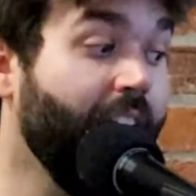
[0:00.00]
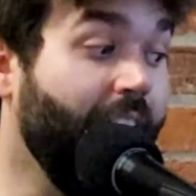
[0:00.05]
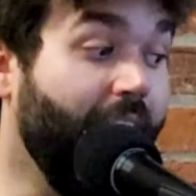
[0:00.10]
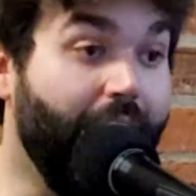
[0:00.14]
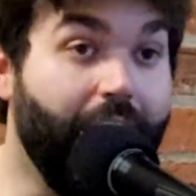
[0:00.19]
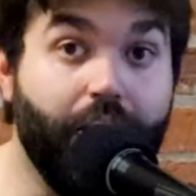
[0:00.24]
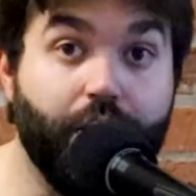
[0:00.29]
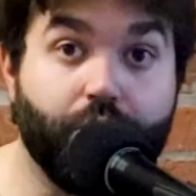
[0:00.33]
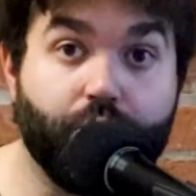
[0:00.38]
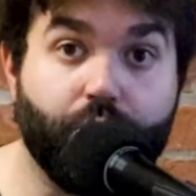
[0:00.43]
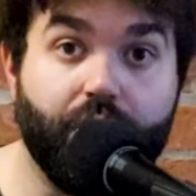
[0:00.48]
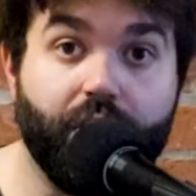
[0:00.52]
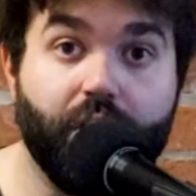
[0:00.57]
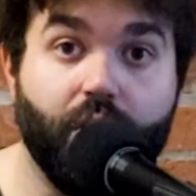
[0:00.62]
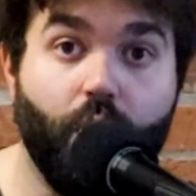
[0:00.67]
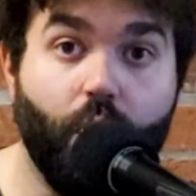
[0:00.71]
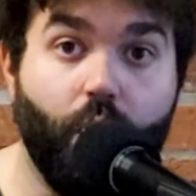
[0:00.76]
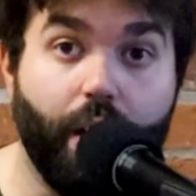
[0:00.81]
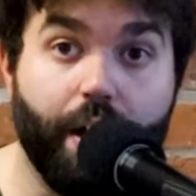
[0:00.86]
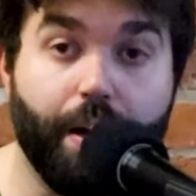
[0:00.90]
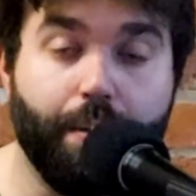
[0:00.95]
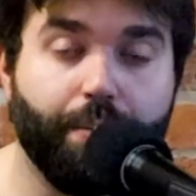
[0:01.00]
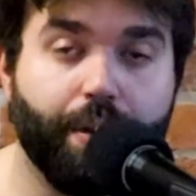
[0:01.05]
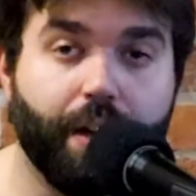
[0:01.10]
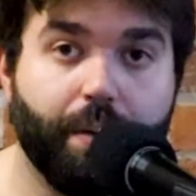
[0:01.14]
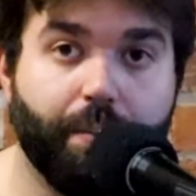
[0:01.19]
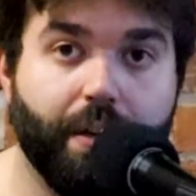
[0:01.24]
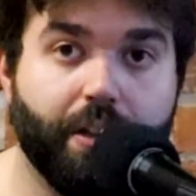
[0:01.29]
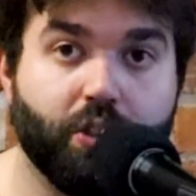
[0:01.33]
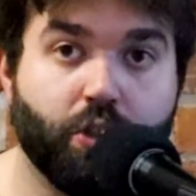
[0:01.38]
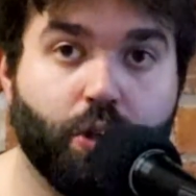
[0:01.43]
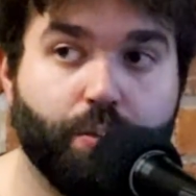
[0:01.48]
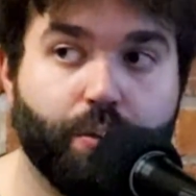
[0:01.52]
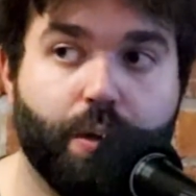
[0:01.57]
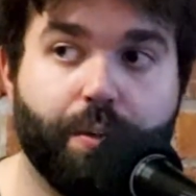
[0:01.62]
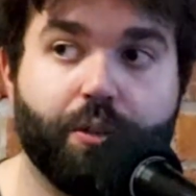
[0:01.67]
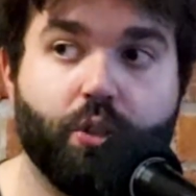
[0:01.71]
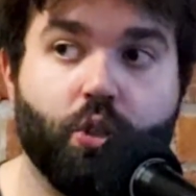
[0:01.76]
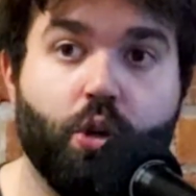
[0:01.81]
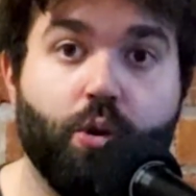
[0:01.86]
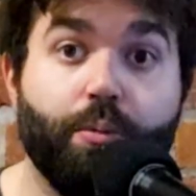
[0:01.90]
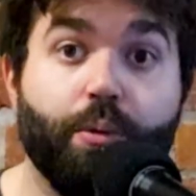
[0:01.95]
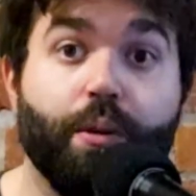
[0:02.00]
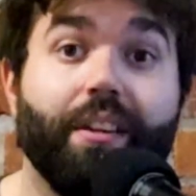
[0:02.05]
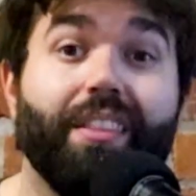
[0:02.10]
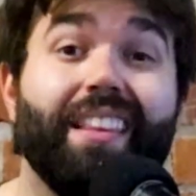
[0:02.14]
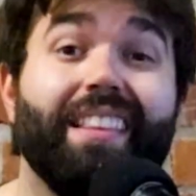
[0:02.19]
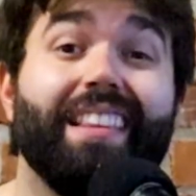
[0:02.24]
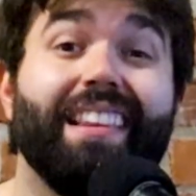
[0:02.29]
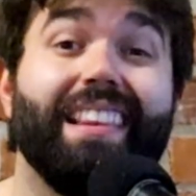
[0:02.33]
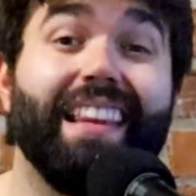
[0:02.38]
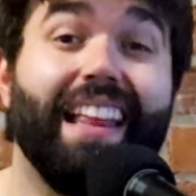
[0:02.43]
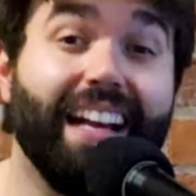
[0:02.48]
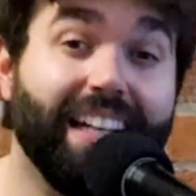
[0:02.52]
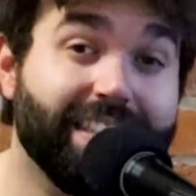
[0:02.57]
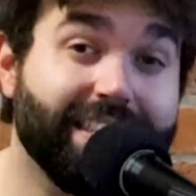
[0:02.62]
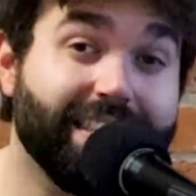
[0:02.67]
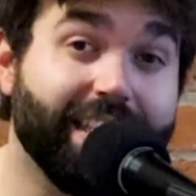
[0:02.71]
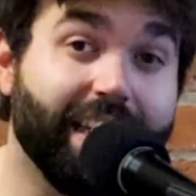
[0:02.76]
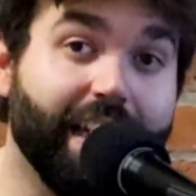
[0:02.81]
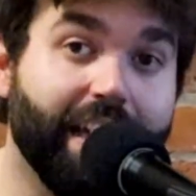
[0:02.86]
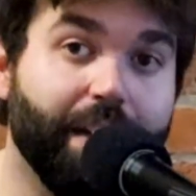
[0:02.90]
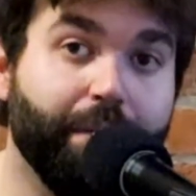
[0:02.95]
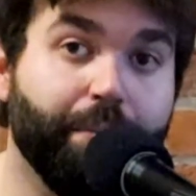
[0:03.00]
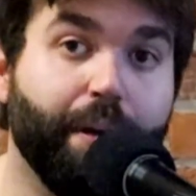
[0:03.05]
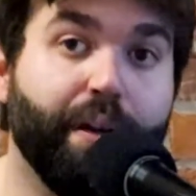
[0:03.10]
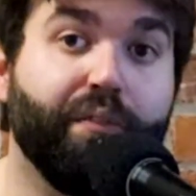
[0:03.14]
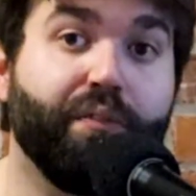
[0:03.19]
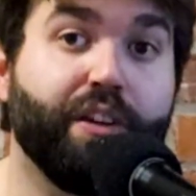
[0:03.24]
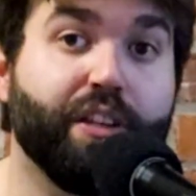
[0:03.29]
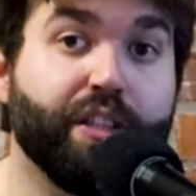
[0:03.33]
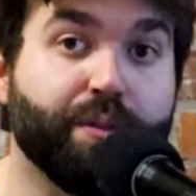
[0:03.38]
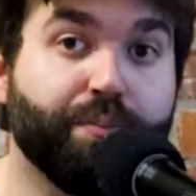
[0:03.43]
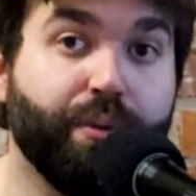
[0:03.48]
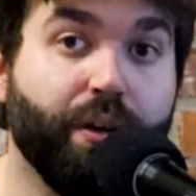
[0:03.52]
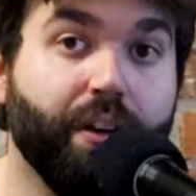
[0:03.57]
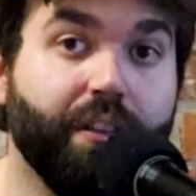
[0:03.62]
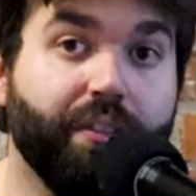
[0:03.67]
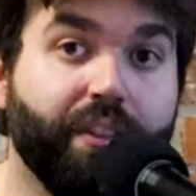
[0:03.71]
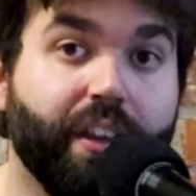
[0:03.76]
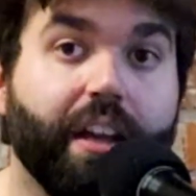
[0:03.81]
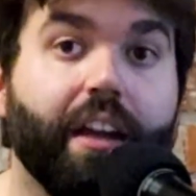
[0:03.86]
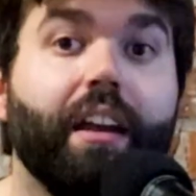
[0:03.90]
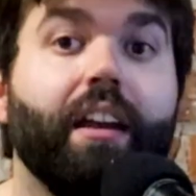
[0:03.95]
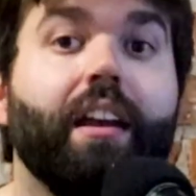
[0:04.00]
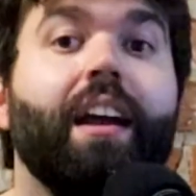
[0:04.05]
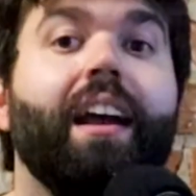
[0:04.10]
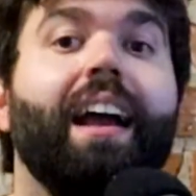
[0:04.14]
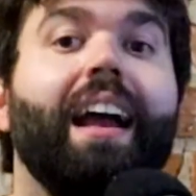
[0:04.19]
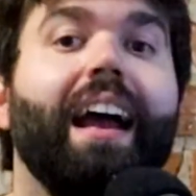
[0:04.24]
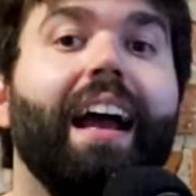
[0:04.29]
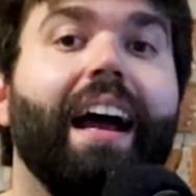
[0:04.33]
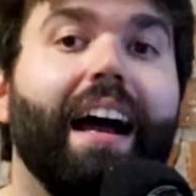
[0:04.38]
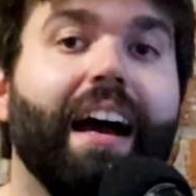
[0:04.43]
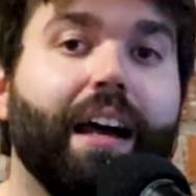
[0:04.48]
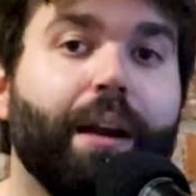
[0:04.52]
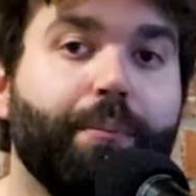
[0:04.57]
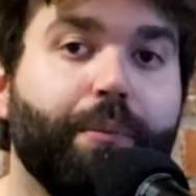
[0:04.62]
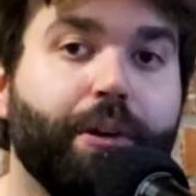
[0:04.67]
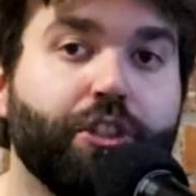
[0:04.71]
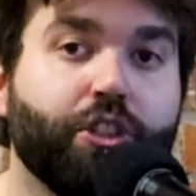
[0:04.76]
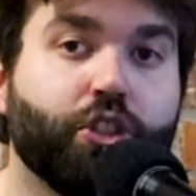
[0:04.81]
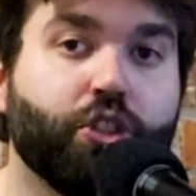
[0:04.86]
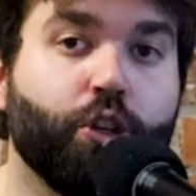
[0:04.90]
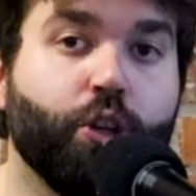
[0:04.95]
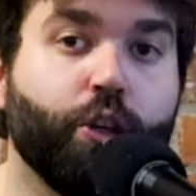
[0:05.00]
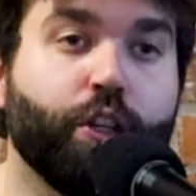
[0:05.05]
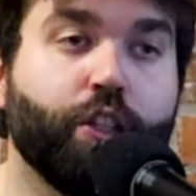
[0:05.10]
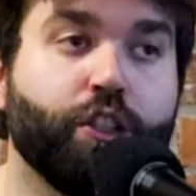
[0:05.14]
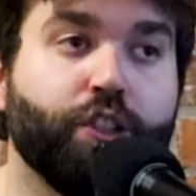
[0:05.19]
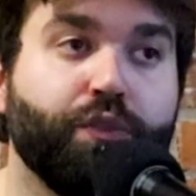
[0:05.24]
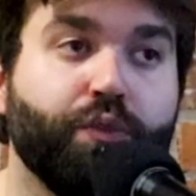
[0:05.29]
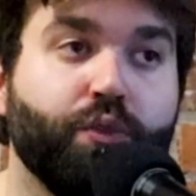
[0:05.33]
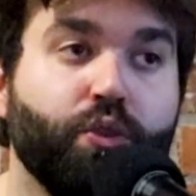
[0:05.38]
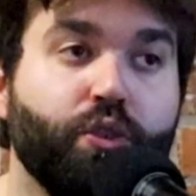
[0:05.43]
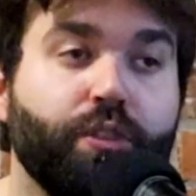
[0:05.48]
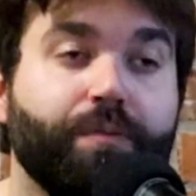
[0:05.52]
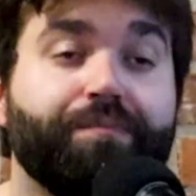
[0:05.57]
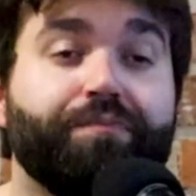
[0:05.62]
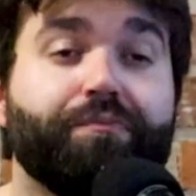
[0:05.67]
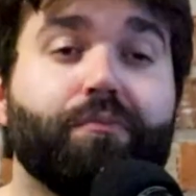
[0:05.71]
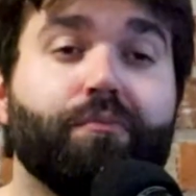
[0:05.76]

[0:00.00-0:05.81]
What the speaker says: I didn't drink though. I didn't break my sober October. Then the next day, my friend's birthday, had a bunch of Turkish food.